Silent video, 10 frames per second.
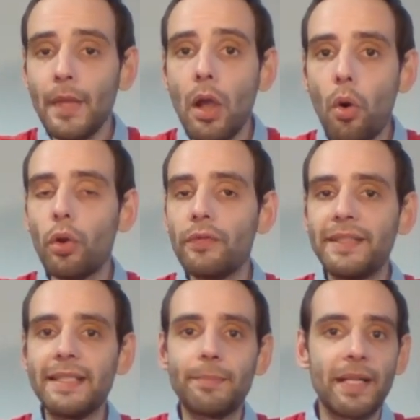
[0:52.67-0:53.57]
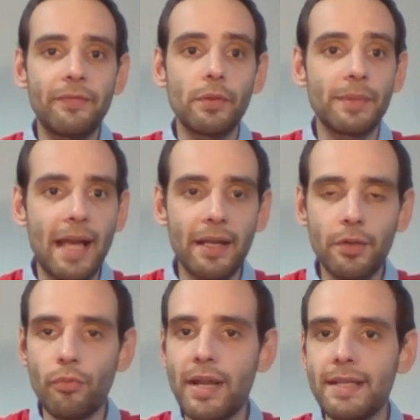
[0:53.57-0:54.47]
all of these platforms are
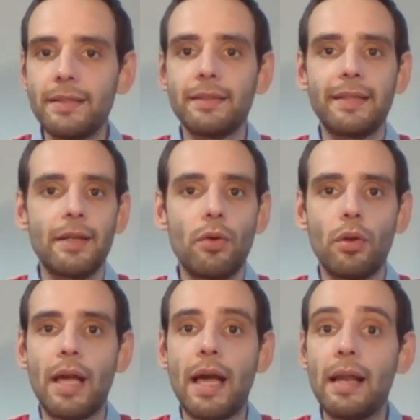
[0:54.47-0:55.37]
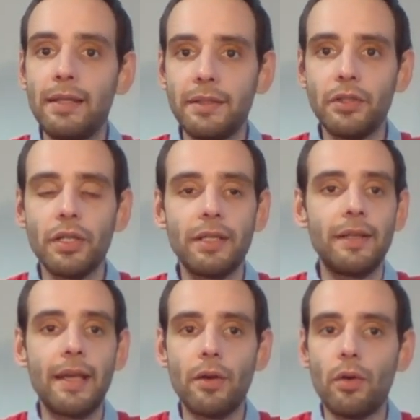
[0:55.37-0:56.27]
great. They all are legit.
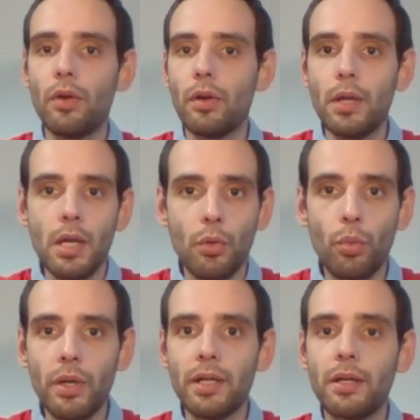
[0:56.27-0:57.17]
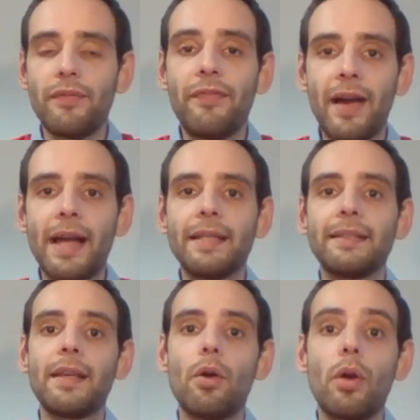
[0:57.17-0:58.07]
They all work fine.
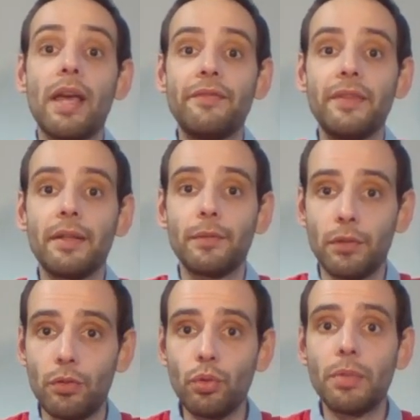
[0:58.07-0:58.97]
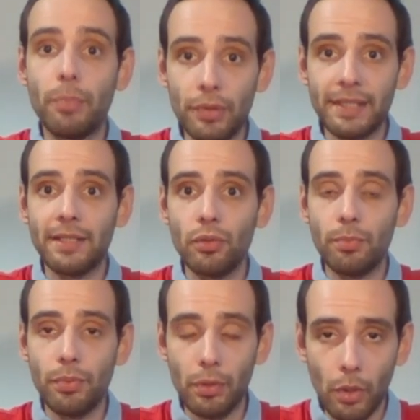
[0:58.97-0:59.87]
They all have good products to
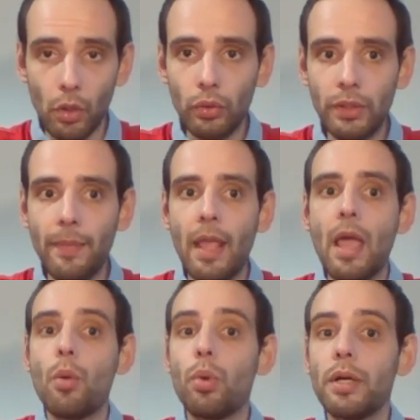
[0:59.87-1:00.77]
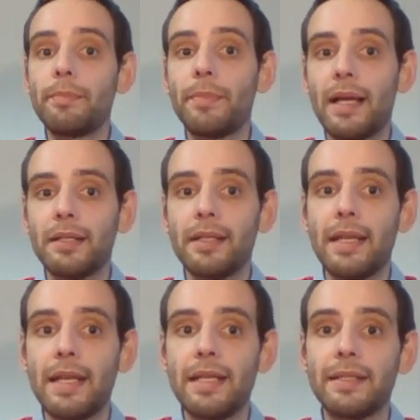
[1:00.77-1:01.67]
promote. Warrior Plus
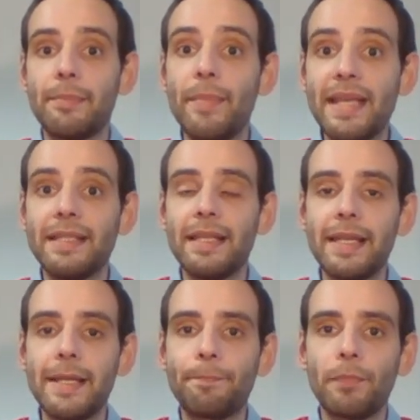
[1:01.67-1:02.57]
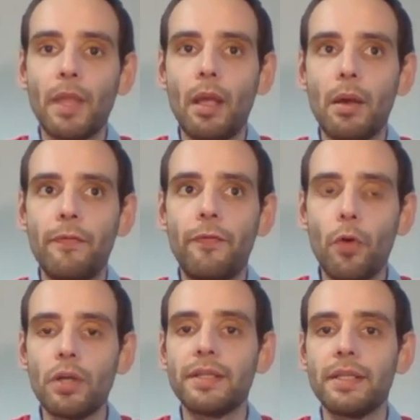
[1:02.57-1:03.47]
is mainly
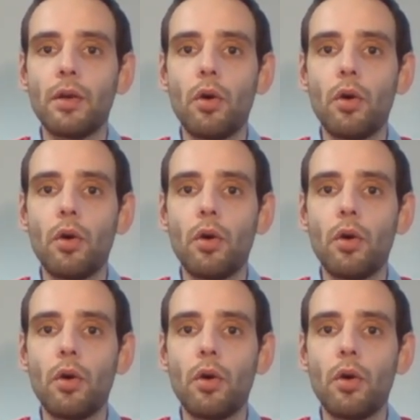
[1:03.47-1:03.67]
focusing